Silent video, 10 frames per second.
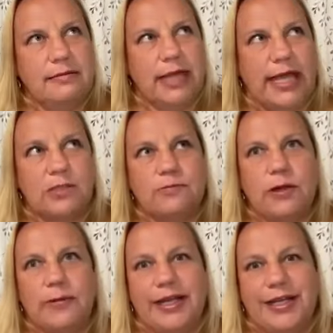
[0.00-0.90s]
that's
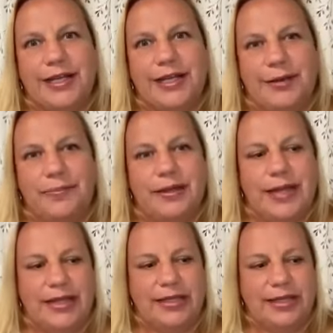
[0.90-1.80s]
where we end up.
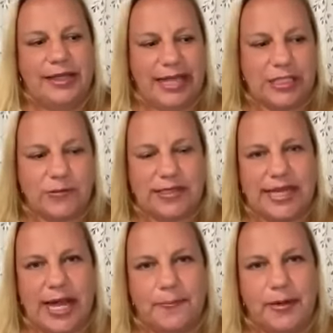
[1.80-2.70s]
And then that's what's
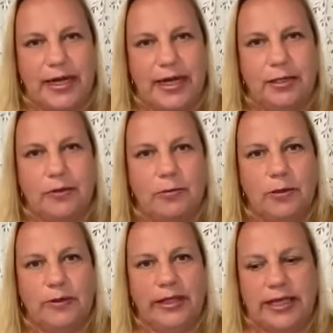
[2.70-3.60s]
happening
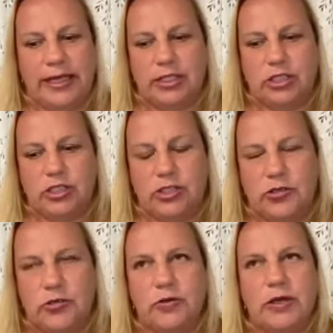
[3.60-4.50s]
when we get
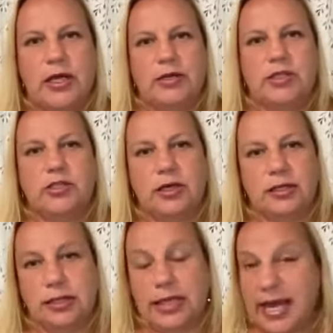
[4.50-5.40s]
to the turn of
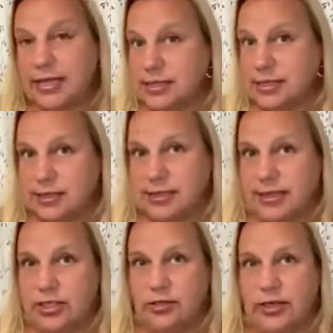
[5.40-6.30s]
the last
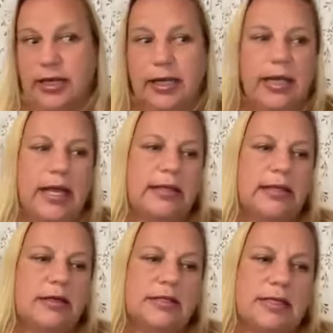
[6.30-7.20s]
century. And
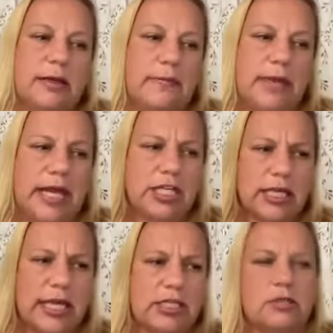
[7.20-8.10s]
there's some
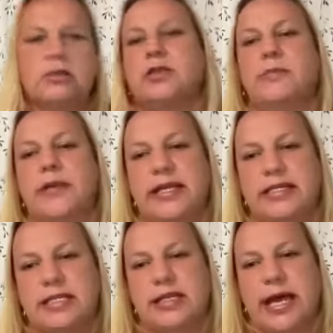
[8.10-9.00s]
educational
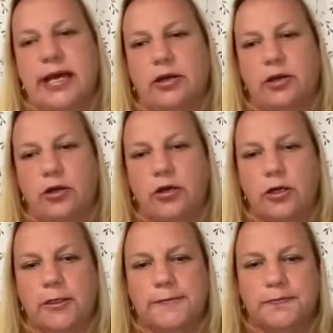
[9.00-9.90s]
debates that
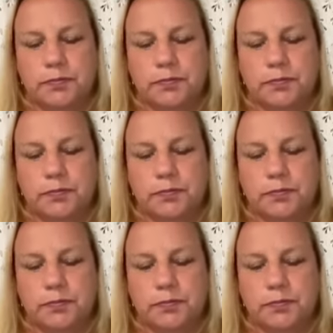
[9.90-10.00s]
occur